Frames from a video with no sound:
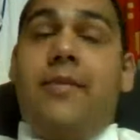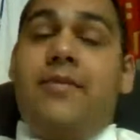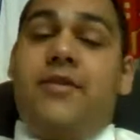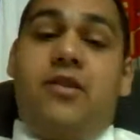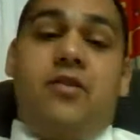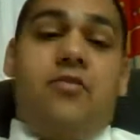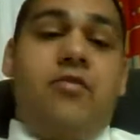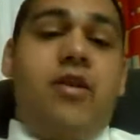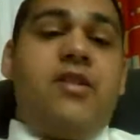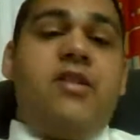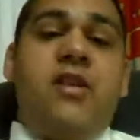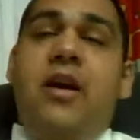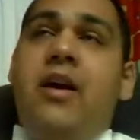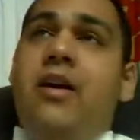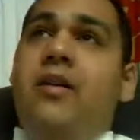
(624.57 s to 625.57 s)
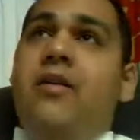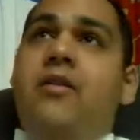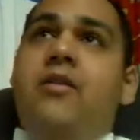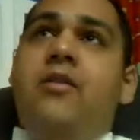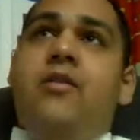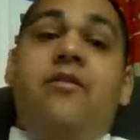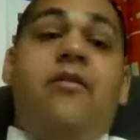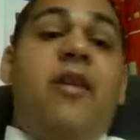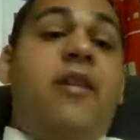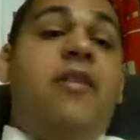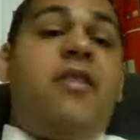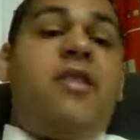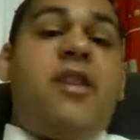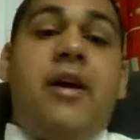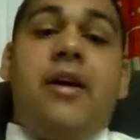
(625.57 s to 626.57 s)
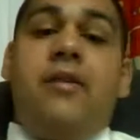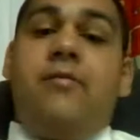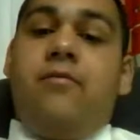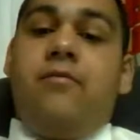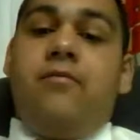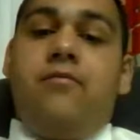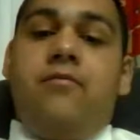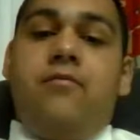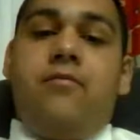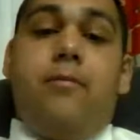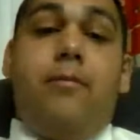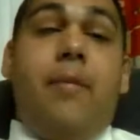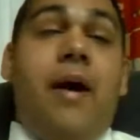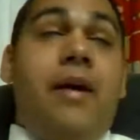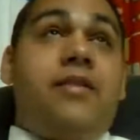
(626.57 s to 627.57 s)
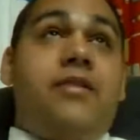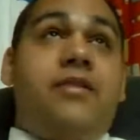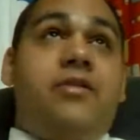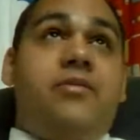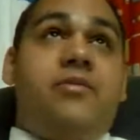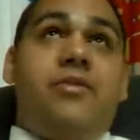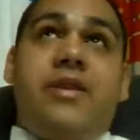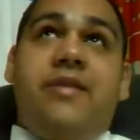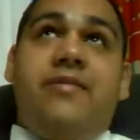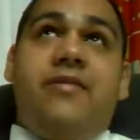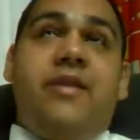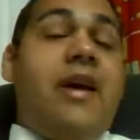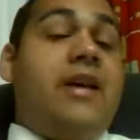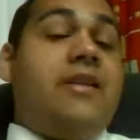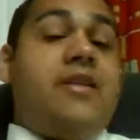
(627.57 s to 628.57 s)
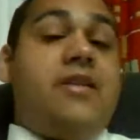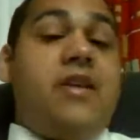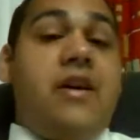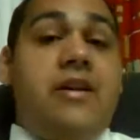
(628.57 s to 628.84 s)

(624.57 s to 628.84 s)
Three aside, five aside, max seven, eight aside.